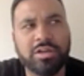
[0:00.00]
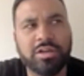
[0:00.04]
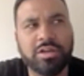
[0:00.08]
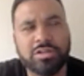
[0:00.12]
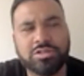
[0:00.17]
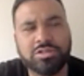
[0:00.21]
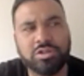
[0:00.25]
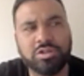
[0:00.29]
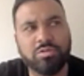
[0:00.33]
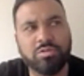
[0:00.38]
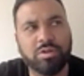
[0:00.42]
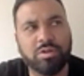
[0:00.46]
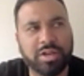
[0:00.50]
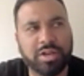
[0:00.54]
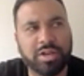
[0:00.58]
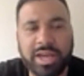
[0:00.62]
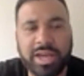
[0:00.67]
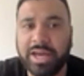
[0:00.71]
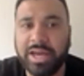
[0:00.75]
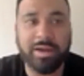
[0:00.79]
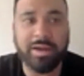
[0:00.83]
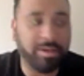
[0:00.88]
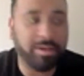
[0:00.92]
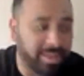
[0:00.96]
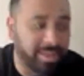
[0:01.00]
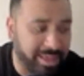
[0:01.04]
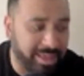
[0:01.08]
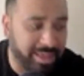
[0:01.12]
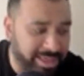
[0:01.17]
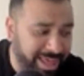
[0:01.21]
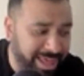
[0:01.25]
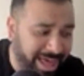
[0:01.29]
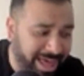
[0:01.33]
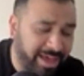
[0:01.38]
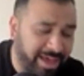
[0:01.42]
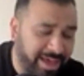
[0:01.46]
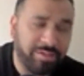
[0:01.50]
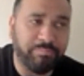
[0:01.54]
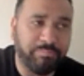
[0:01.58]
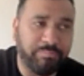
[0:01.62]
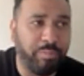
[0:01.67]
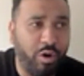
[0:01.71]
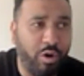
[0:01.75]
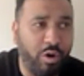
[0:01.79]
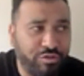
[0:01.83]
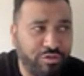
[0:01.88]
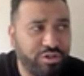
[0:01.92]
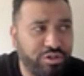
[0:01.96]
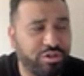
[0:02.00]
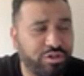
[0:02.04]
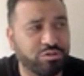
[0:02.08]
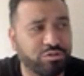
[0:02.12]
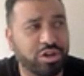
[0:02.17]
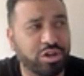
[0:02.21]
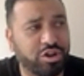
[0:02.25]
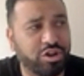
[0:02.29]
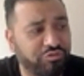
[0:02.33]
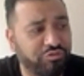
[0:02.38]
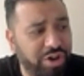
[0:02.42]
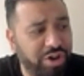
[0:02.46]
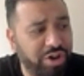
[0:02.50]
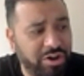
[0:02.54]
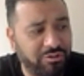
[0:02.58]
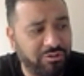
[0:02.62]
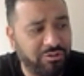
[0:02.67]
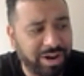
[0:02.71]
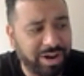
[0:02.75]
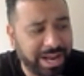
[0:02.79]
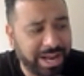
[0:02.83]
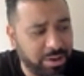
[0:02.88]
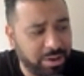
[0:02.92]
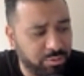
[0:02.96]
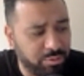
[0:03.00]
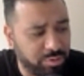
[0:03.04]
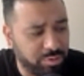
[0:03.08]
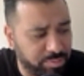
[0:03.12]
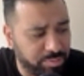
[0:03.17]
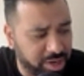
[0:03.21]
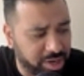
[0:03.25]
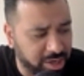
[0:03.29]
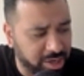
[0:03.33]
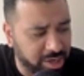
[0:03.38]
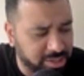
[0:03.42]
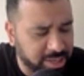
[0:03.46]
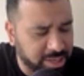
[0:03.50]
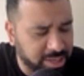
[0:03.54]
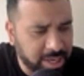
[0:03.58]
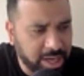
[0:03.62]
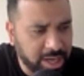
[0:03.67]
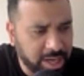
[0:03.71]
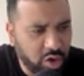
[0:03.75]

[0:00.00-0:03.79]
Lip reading: So that both of those I can really relate with, because